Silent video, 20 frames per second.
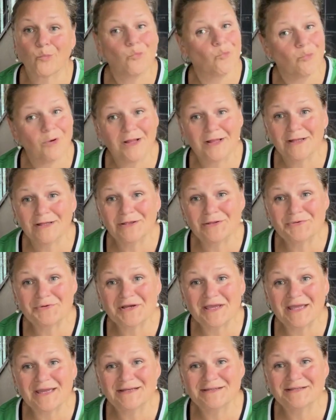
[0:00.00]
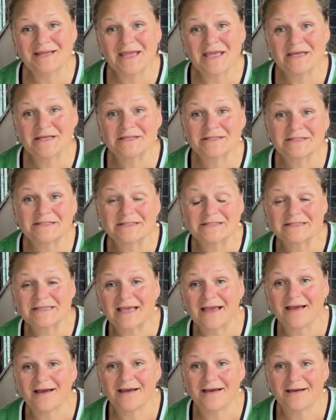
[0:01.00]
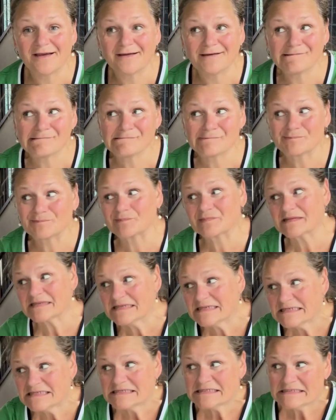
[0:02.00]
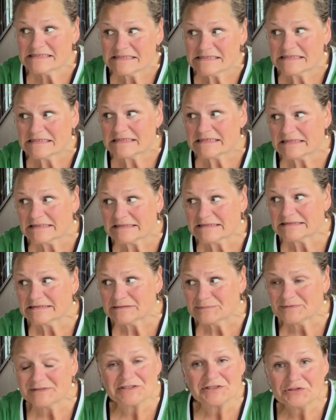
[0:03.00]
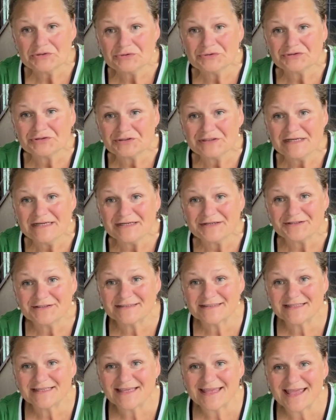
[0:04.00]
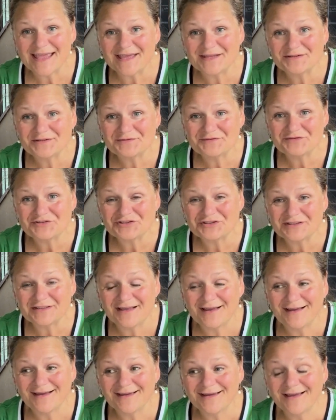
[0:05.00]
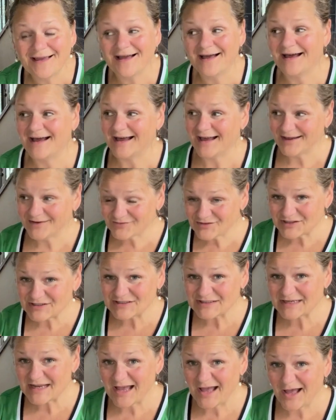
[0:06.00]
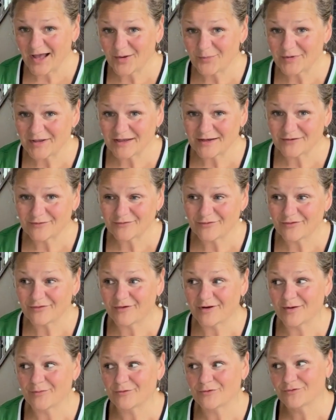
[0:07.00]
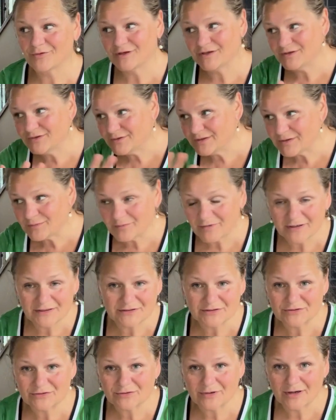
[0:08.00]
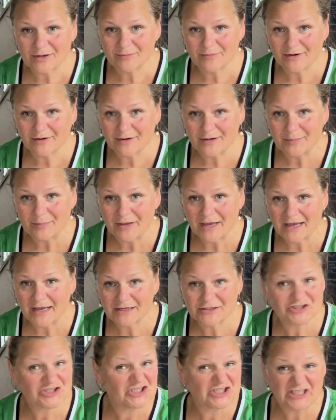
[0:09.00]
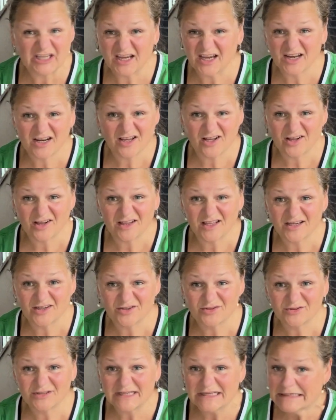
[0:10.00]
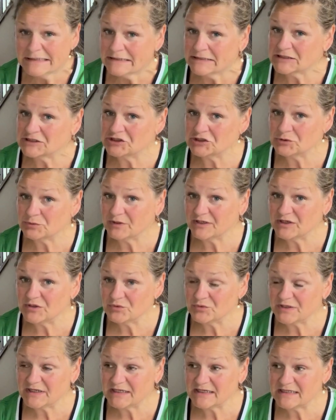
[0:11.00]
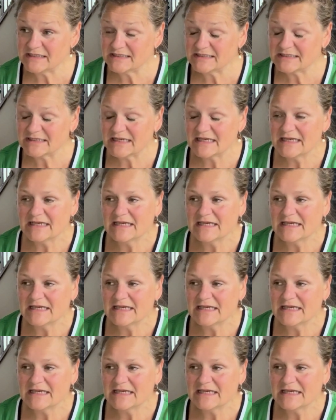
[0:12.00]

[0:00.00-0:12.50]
Well, hello again. It's a little bit cooler here at the end of July. I've just come in from redoing my strawberry patch, dug it all out, too many weeds,